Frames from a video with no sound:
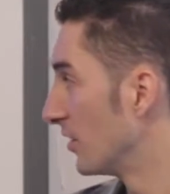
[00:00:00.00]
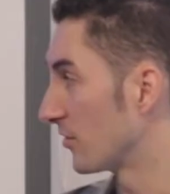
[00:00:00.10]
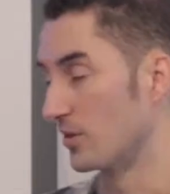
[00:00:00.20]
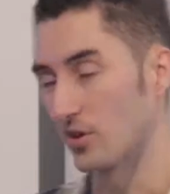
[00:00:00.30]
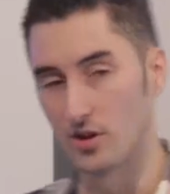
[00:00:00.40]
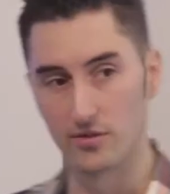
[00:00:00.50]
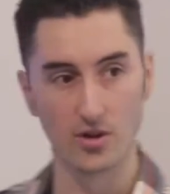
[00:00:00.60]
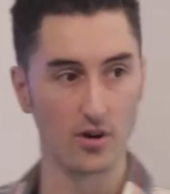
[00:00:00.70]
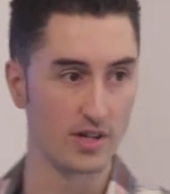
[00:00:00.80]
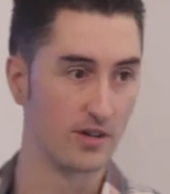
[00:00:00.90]
So
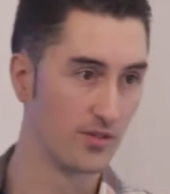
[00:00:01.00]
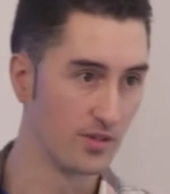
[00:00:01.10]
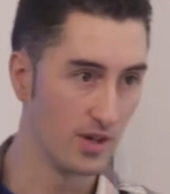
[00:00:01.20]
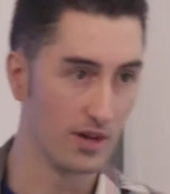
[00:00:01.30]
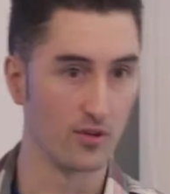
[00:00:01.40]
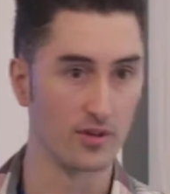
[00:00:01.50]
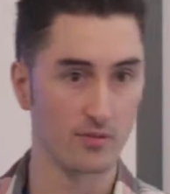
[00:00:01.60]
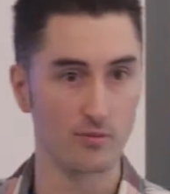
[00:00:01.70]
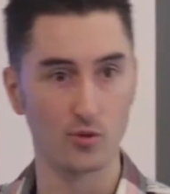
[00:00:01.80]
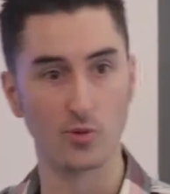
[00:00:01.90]
the idea is you have like
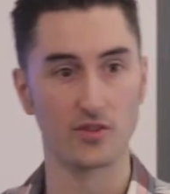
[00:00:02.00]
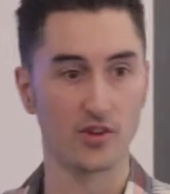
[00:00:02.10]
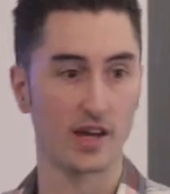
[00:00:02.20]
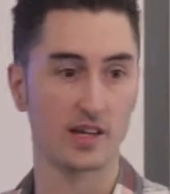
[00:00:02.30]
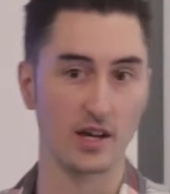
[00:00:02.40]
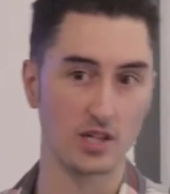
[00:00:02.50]
someone attacking,